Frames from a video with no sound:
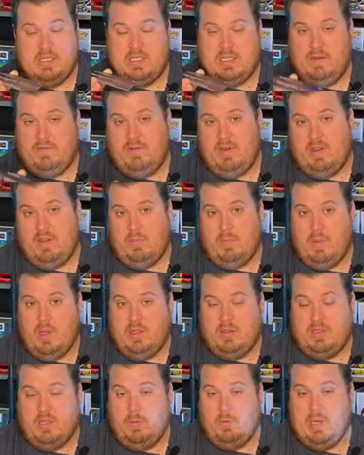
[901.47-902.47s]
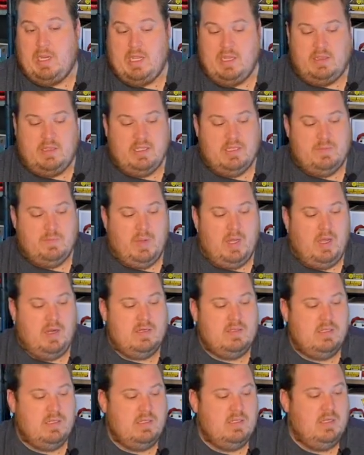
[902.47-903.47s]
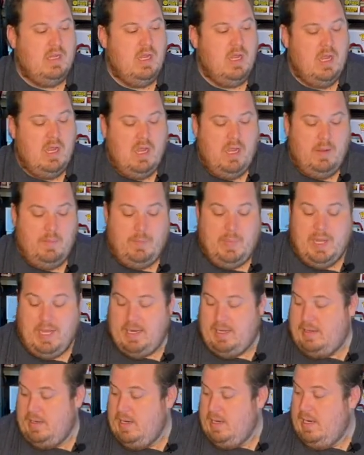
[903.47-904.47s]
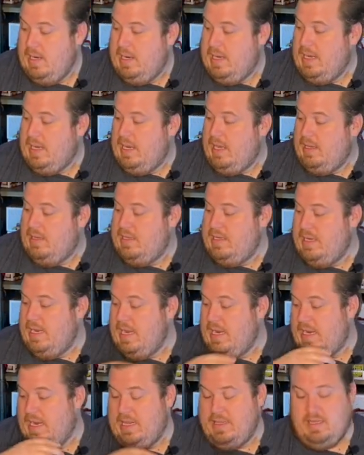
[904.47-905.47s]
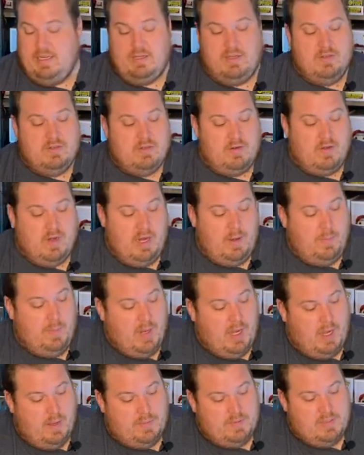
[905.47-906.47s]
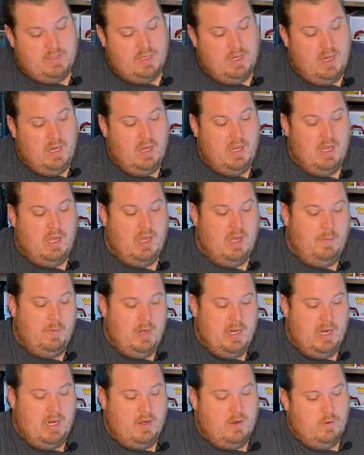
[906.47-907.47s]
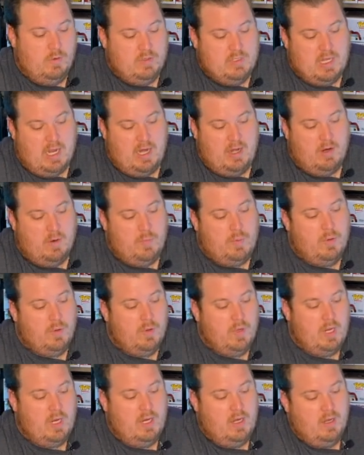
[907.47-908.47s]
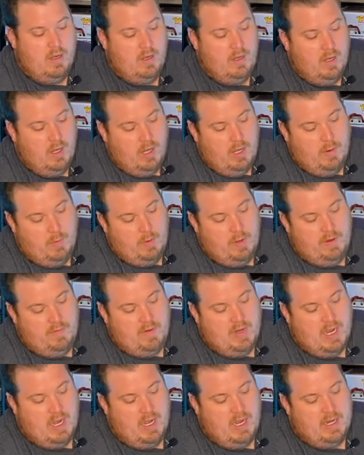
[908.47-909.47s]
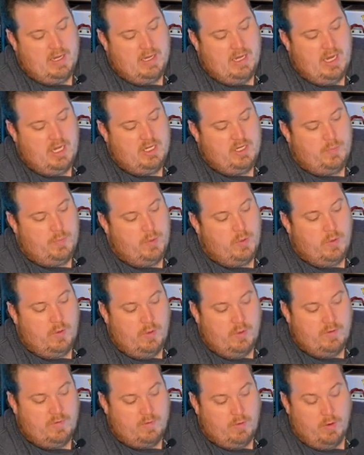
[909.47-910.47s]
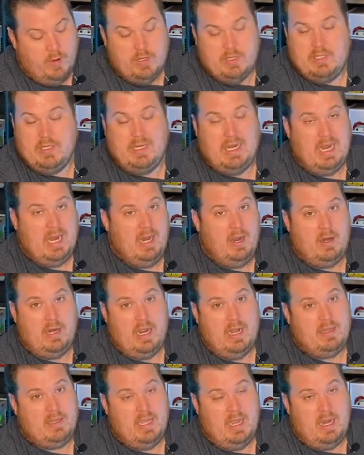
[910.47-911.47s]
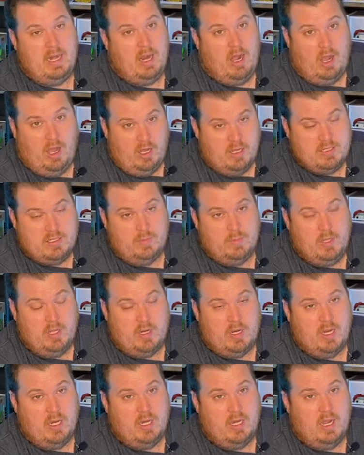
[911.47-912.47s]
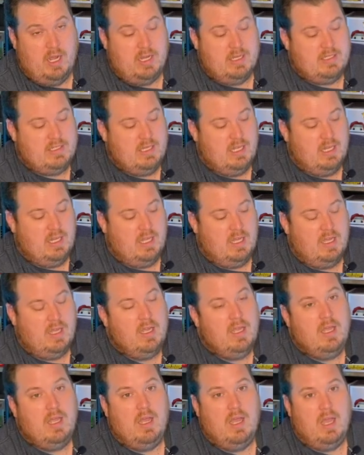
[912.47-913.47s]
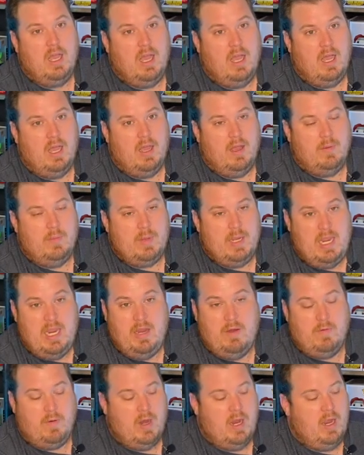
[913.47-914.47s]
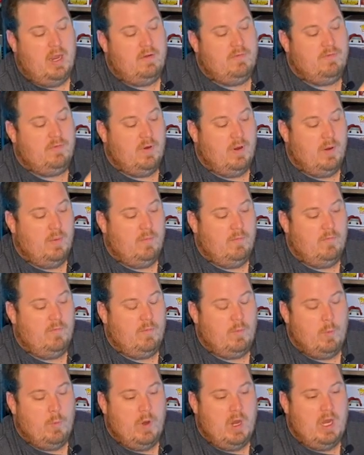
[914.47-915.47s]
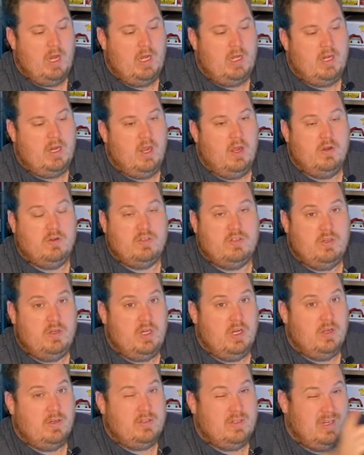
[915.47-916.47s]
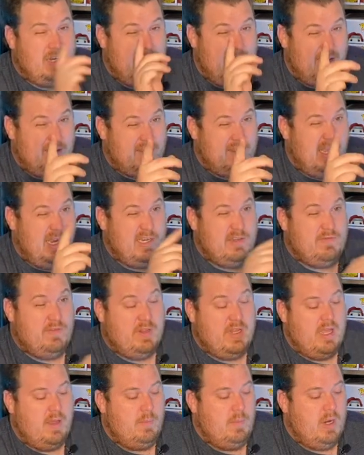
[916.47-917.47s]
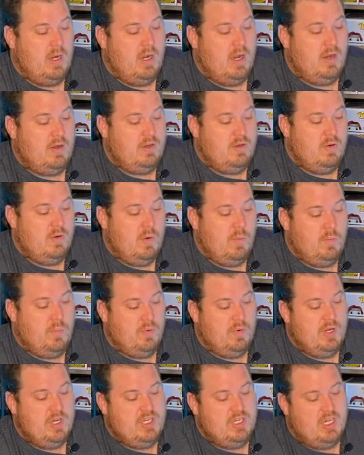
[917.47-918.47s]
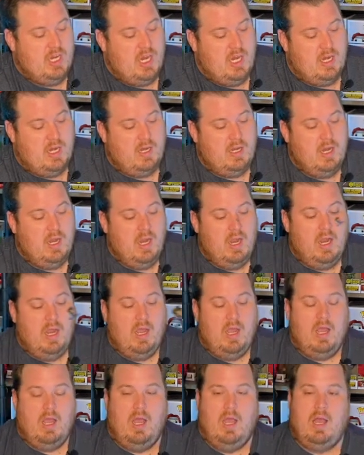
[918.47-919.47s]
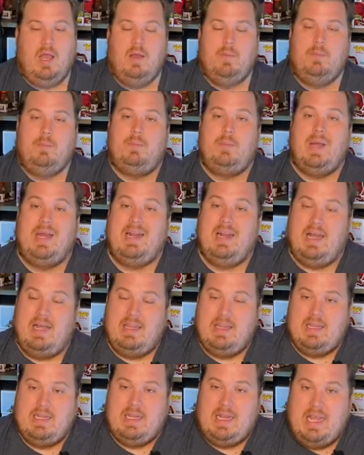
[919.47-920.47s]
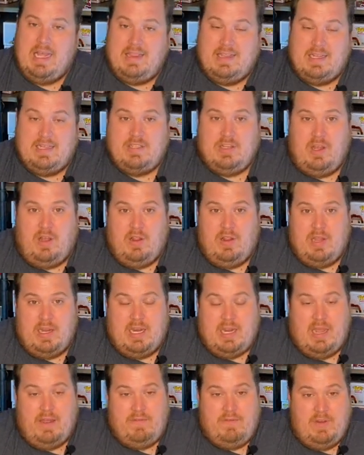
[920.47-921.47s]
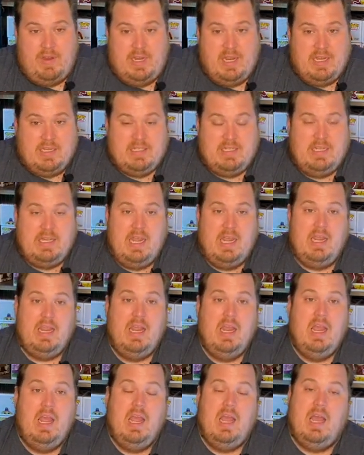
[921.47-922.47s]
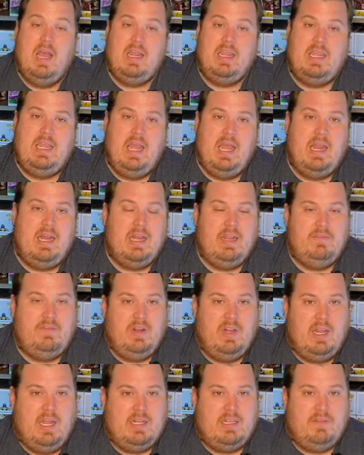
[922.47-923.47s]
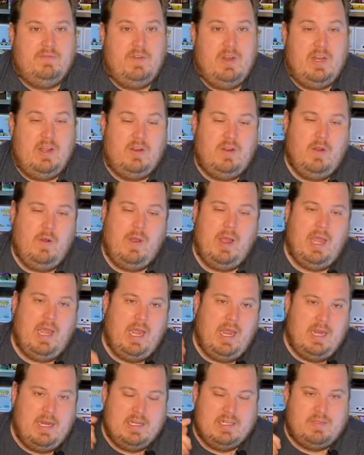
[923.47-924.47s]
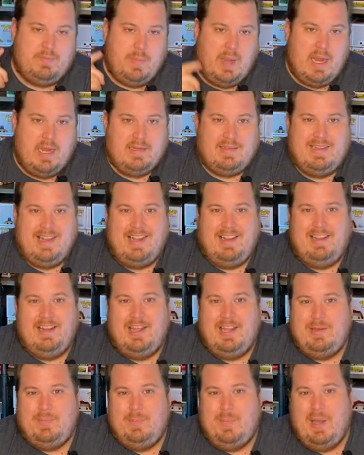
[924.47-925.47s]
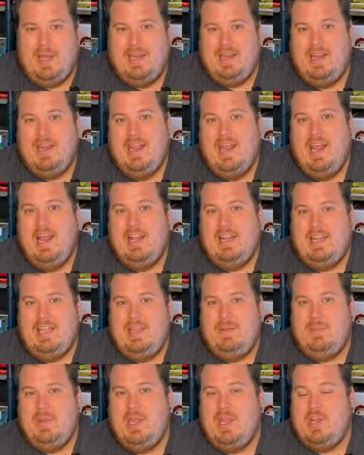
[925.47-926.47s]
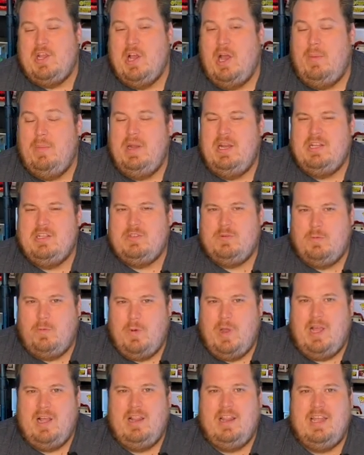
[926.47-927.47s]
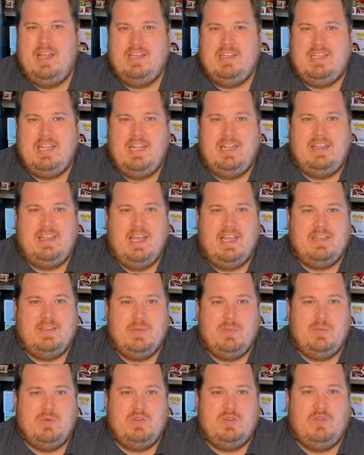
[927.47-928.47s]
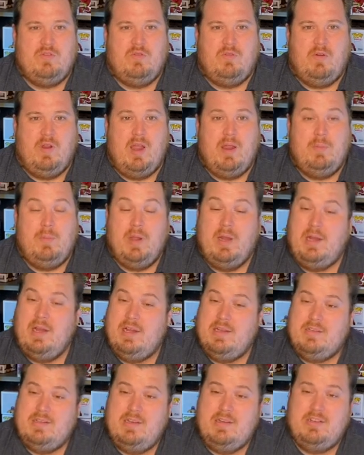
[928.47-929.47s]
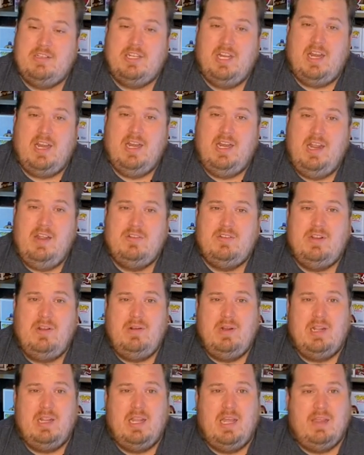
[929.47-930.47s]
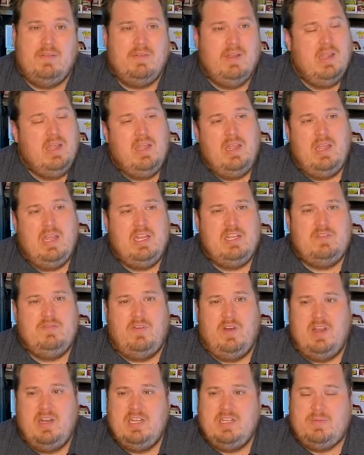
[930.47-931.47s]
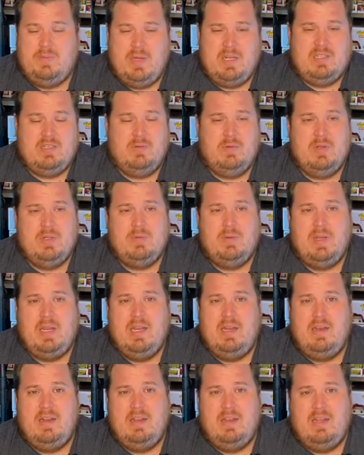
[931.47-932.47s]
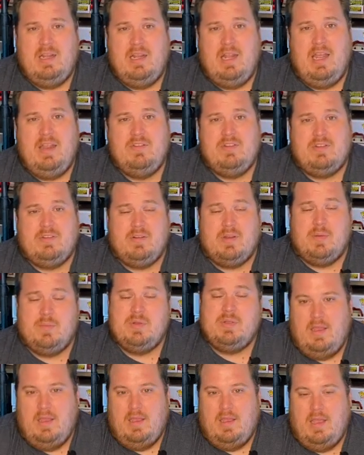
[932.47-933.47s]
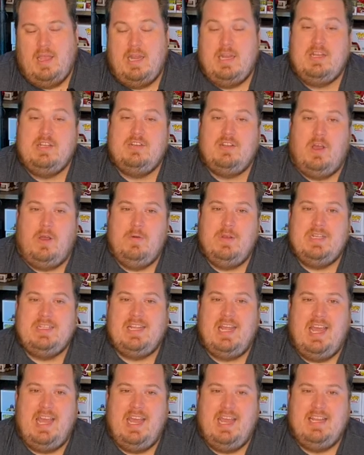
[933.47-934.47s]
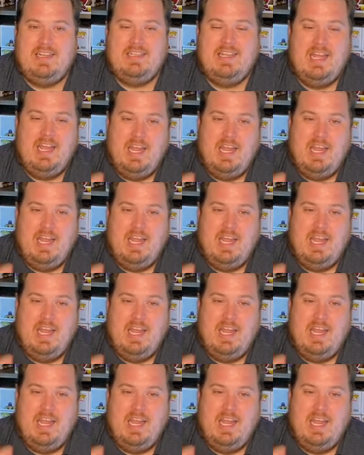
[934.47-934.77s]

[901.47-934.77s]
it's every other month that we get these boxes. But other than that, I think those are great pops. Uh, we got cool Dino Pool here. We've got Ninja Pool, and of course, I got that awesome looking Godzilla um, Heat Ray from Waynecoe Studios. So again, thanks for that, buddy. I do appreciate it. Um, but other than that, that's all I got for you guys today. Again, if you like the video, go ahead and smash that like button, leave me a comment, as well as hit that subscribe button. Consider checking out Donut Life. It's fun, especially once we get into the live stream. And as always, guys,